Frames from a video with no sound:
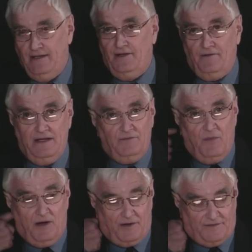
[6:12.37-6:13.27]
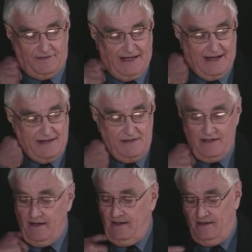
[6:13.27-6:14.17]
and there are these marks. And
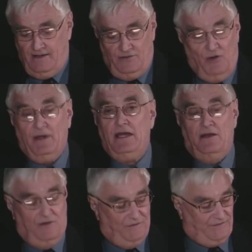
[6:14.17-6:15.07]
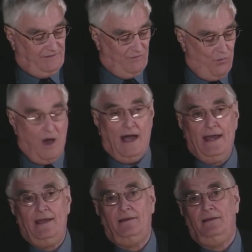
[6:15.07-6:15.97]
nobody knows
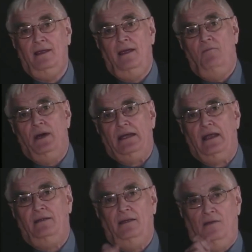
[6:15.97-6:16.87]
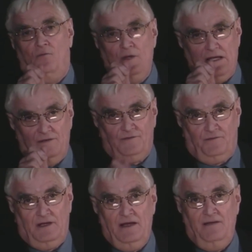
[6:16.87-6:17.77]
why, but we can
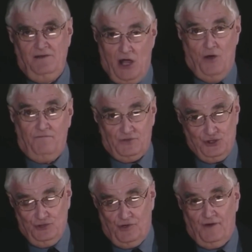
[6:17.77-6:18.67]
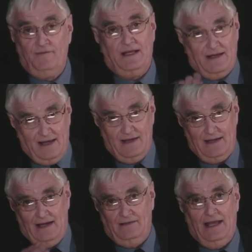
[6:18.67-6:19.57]
certainly know for sure that
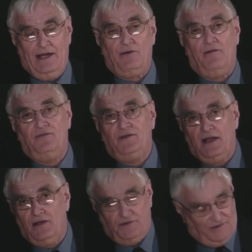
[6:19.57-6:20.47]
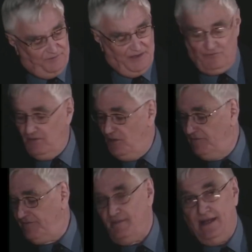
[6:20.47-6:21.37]
a layer of cells has been
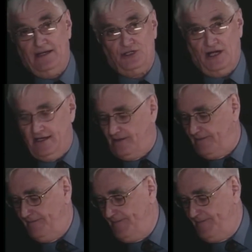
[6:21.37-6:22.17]
removed from that child.